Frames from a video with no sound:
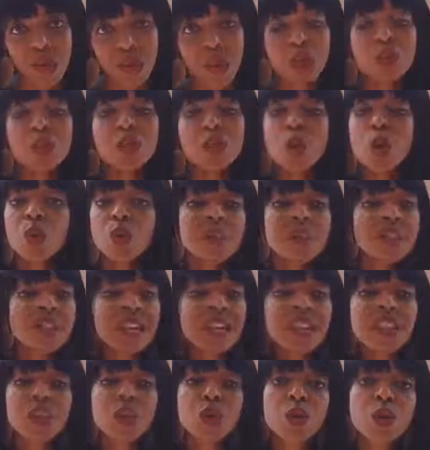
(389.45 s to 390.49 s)
So
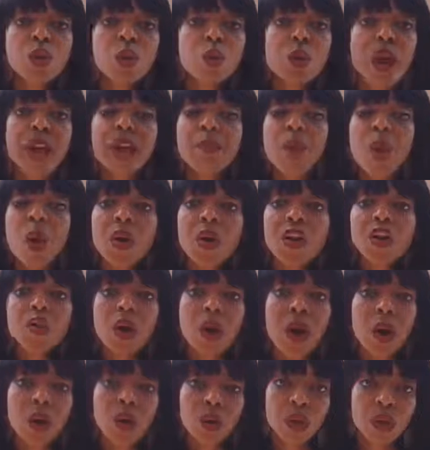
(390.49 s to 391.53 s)
sit through and monitor
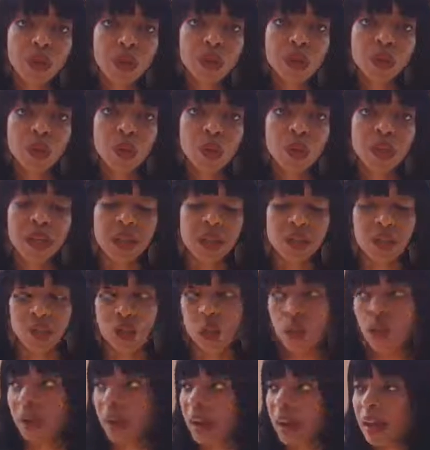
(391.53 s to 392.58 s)
how well you're doing. So,
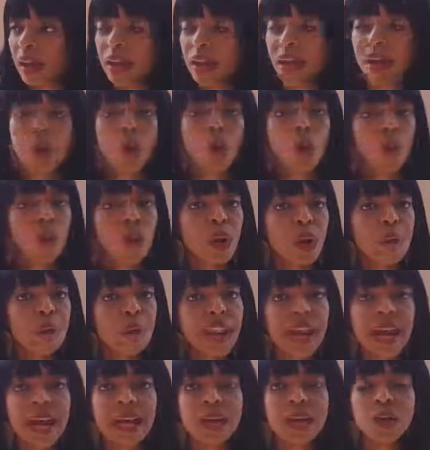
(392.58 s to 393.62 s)
okay, we
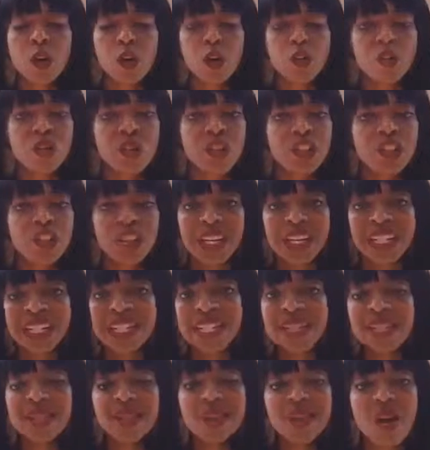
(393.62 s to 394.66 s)
planned on reaching
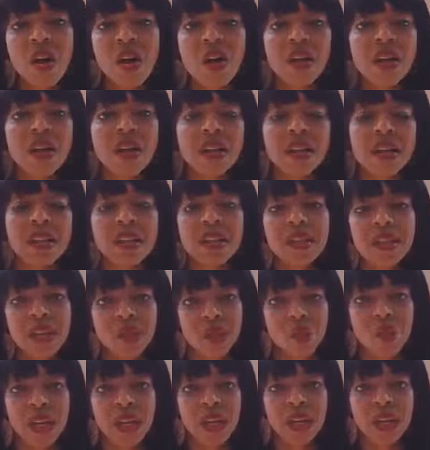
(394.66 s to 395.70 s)
this target
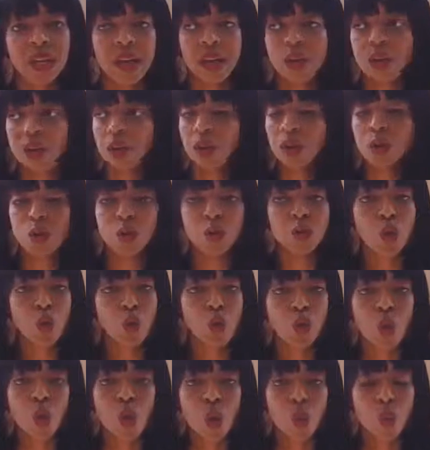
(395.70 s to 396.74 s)
this week, and
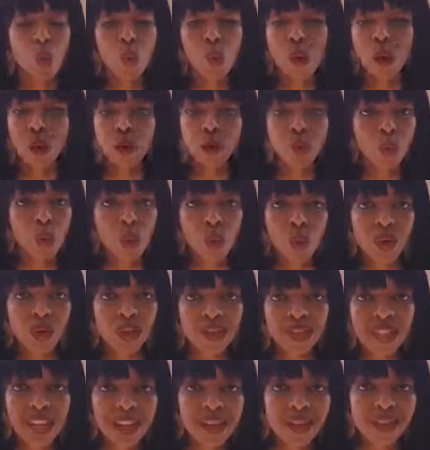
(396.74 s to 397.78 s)
so what were
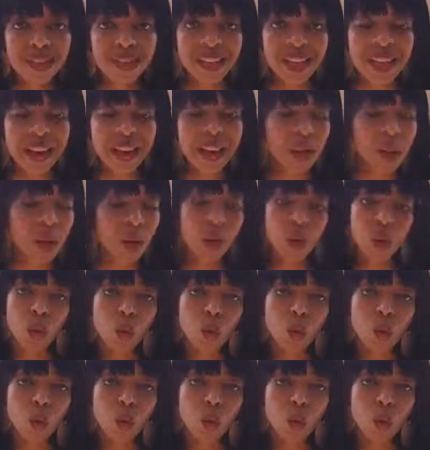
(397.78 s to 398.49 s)
sales like?